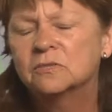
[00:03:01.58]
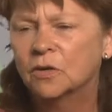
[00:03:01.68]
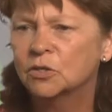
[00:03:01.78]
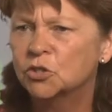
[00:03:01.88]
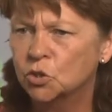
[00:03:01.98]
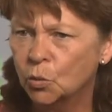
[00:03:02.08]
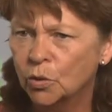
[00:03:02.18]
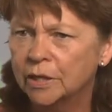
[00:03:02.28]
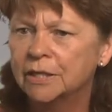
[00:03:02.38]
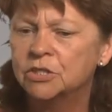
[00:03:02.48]
far as
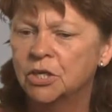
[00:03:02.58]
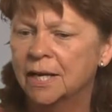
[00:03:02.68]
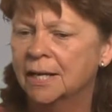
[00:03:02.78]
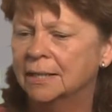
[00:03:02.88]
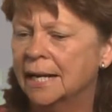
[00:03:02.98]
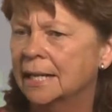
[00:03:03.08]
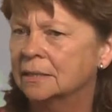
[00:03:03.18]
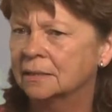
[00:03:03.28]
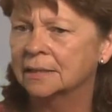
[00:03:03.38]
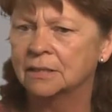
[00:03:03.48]
storage and
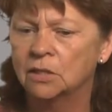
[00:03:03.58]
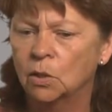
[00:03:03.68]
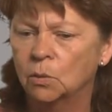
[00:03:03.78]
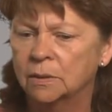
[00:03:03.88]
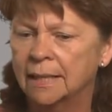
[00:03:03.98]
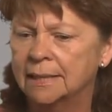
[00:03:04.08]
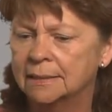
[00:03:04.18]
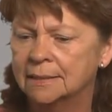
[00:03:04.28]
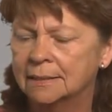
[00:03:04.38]
handling, you know, late,